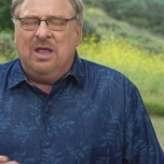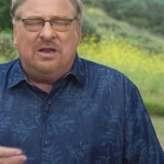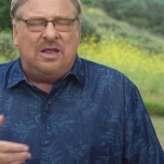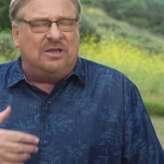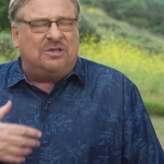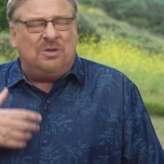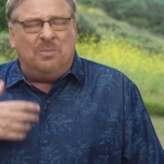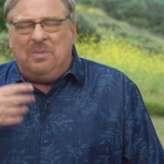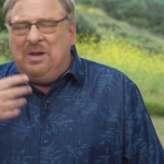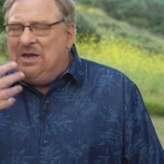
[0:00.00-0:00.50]

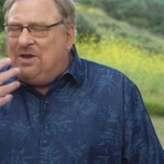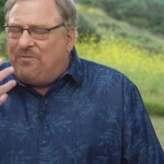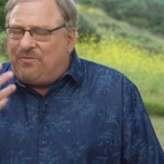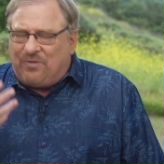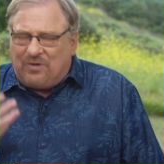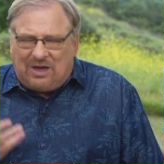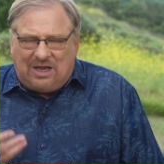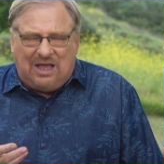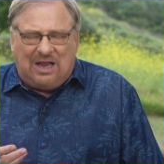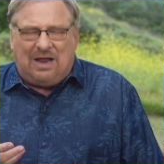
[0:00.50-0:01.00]
Doesn't mean to
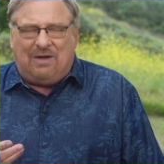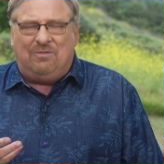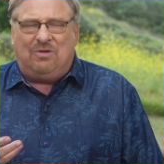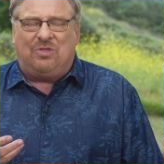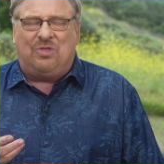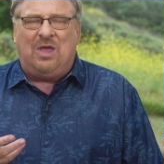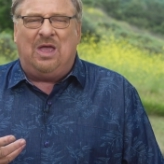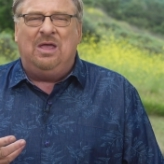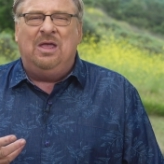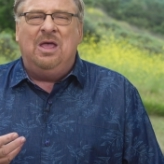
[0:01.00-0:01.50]
forget
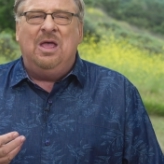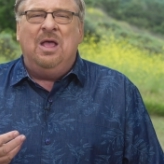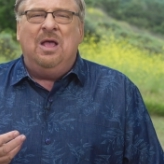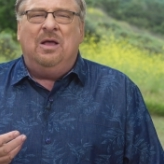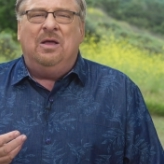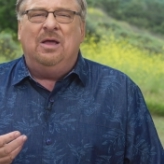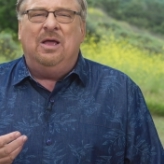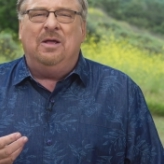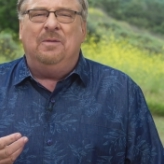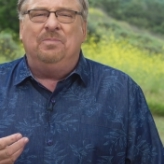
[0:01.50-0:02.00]
everything.
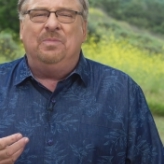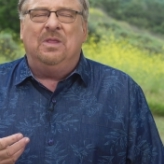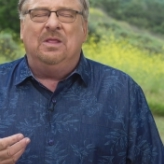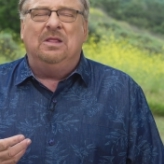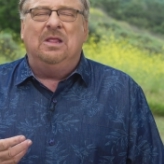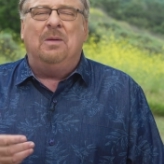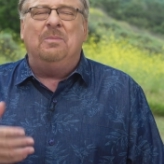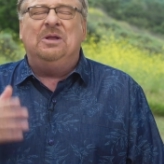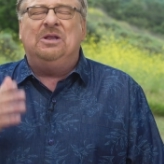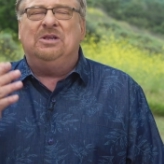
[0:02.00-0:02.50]

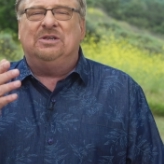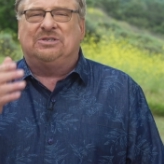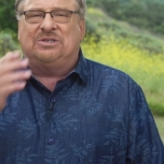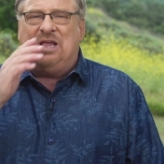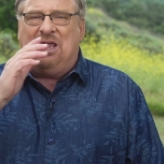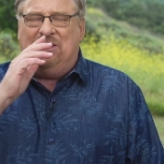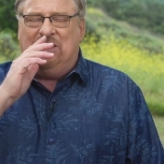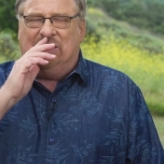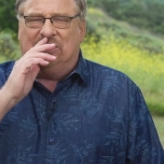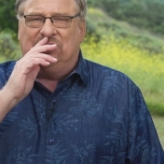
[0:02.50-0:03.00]
Let me just
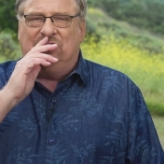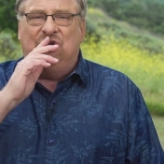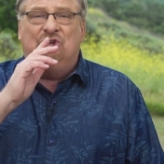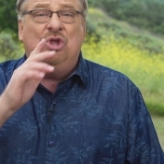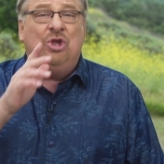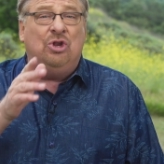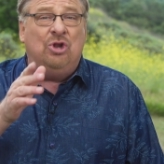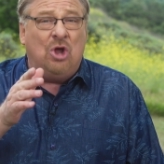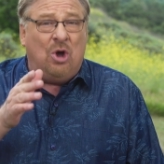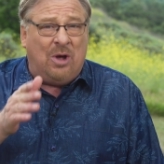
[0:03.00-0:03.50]
say this.
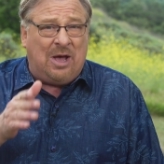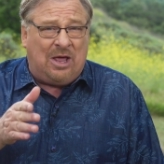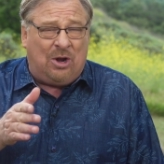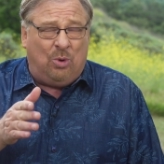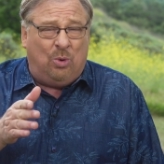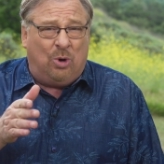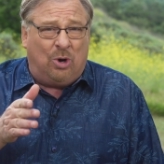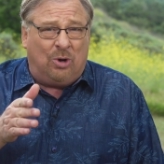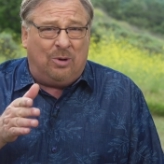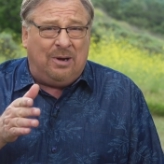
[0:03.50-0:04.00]
Do you know how
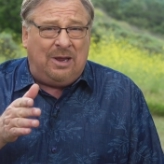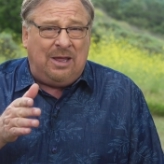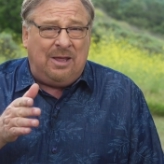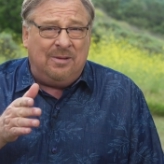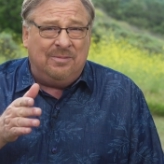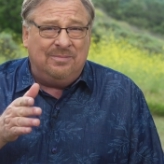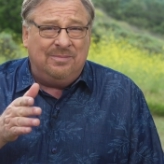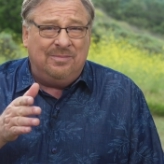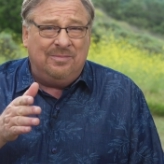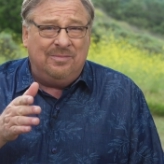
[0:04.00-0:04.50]
to worry?